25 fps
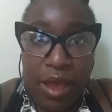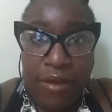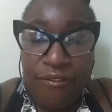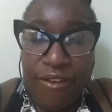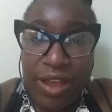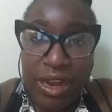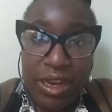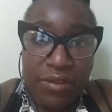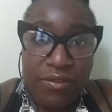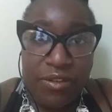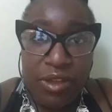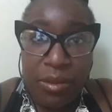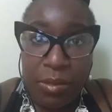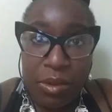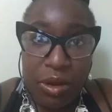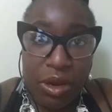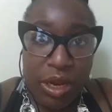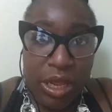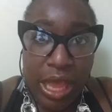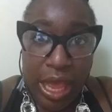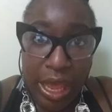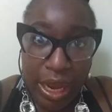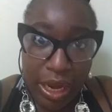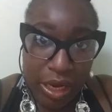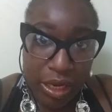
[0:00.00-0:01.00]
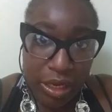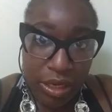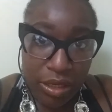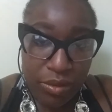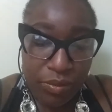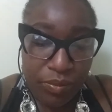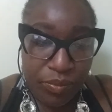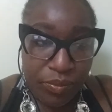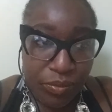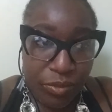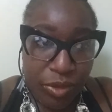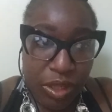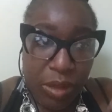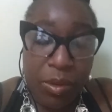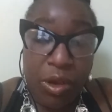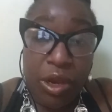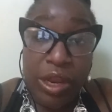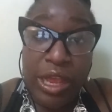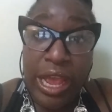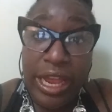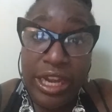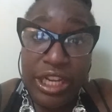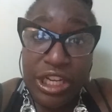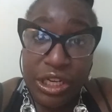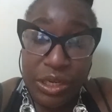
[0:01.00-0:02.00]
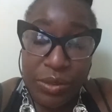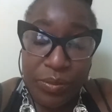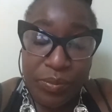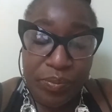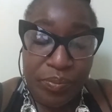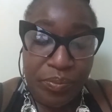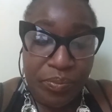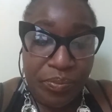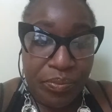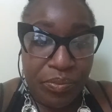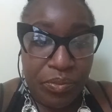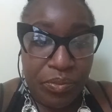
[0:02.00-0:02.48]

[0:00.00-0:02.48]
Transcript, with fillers: effective communicating communication?